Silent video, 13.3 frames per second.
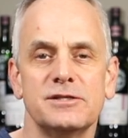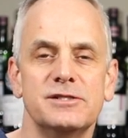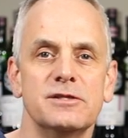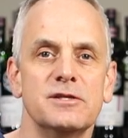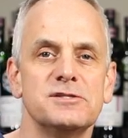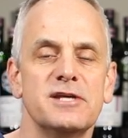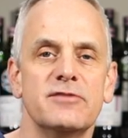It's
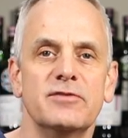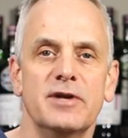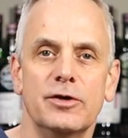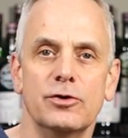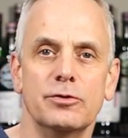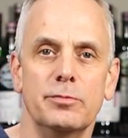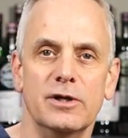in the
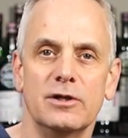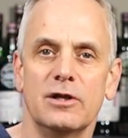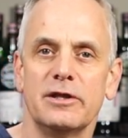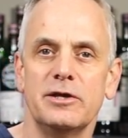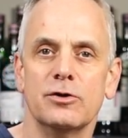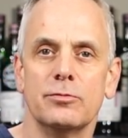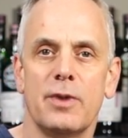700
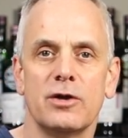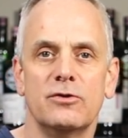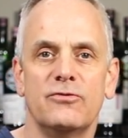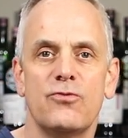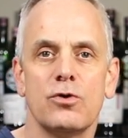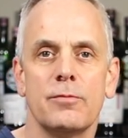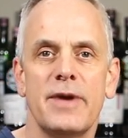milliliter bottle
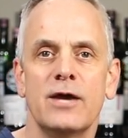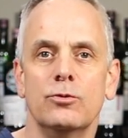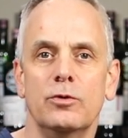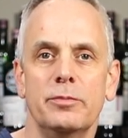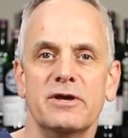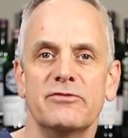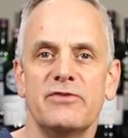format and
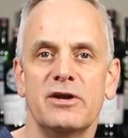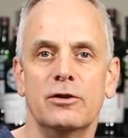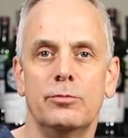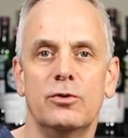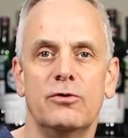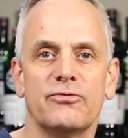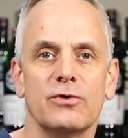will be
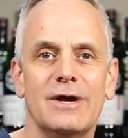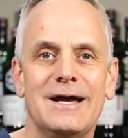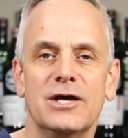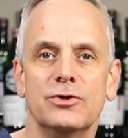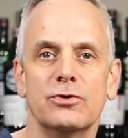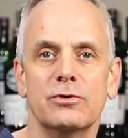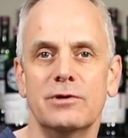available for
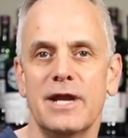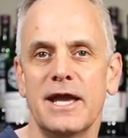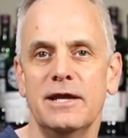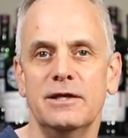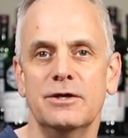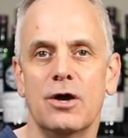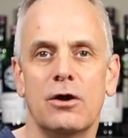
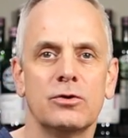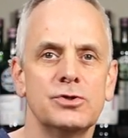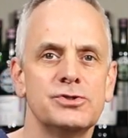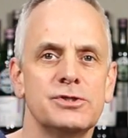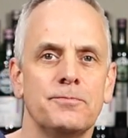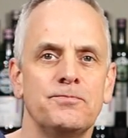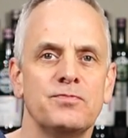
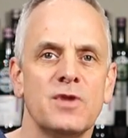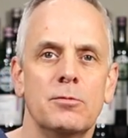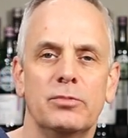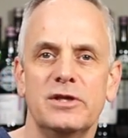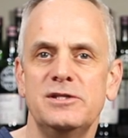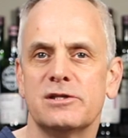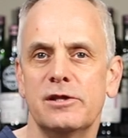$180.
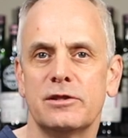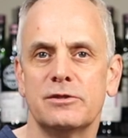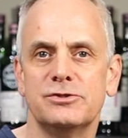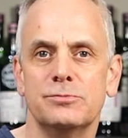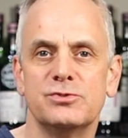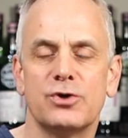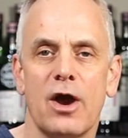Please click the
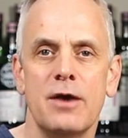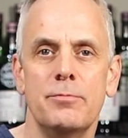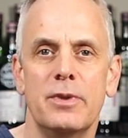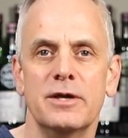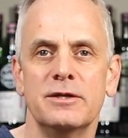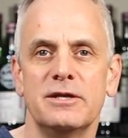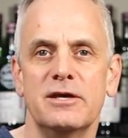subscribe
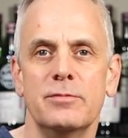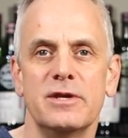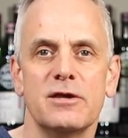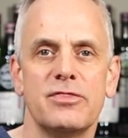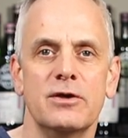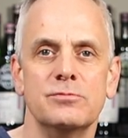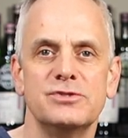button, give me
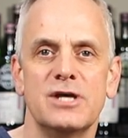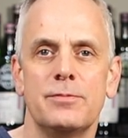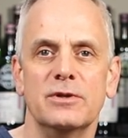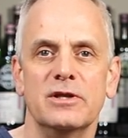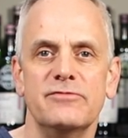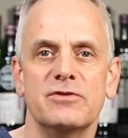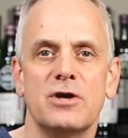a thumbs up,
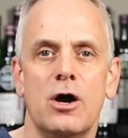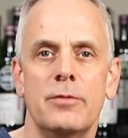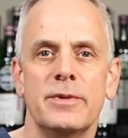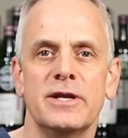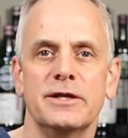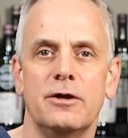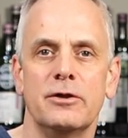and leave a
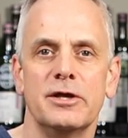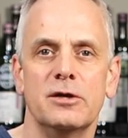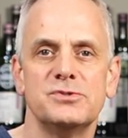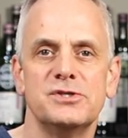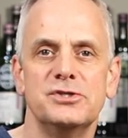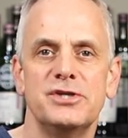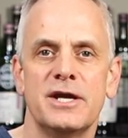comment. It all
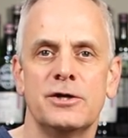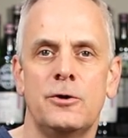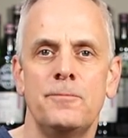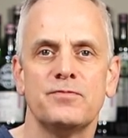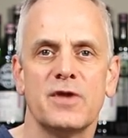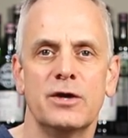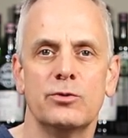helps the
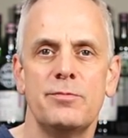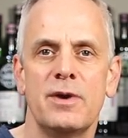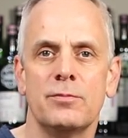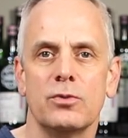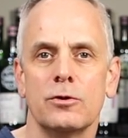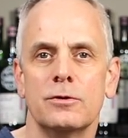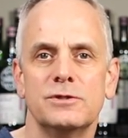channel. And
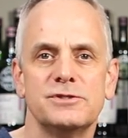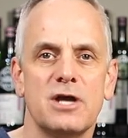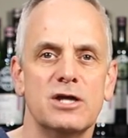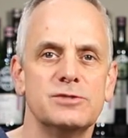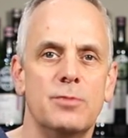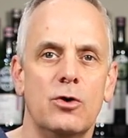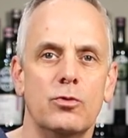remember,
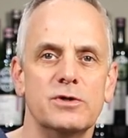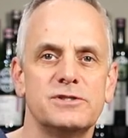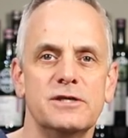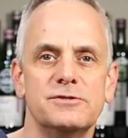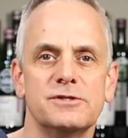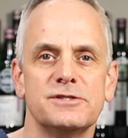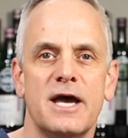Scotch Malt
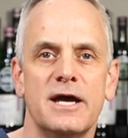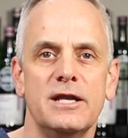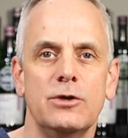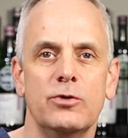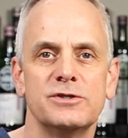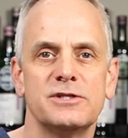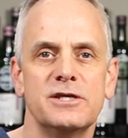Whisky
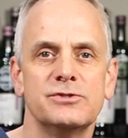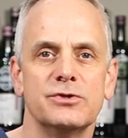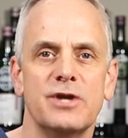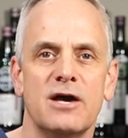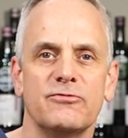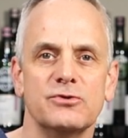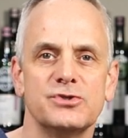Society whiskeys are
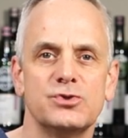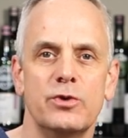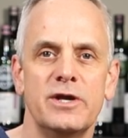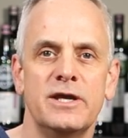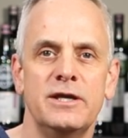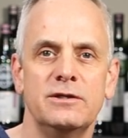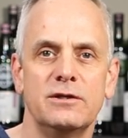not for
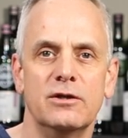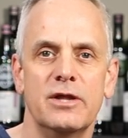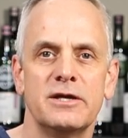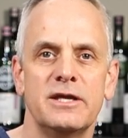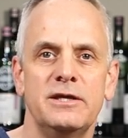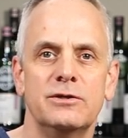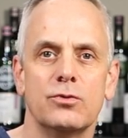swigging,
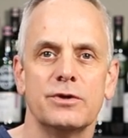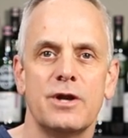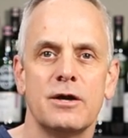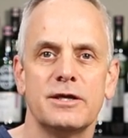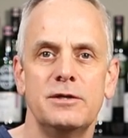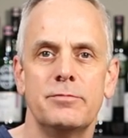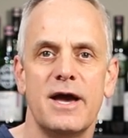glugging, or
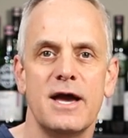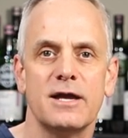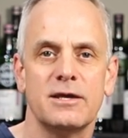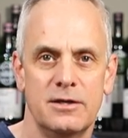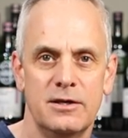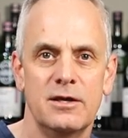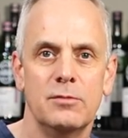knocking back.
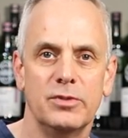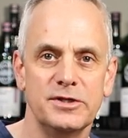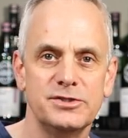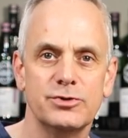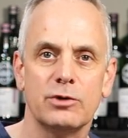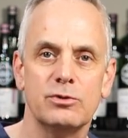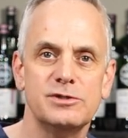
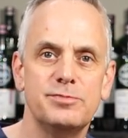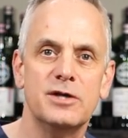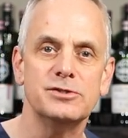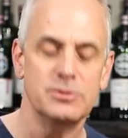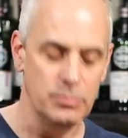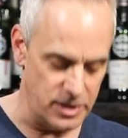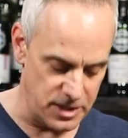Please drink
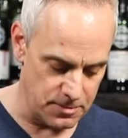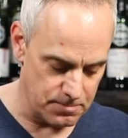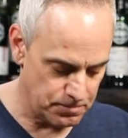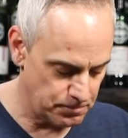responsibly.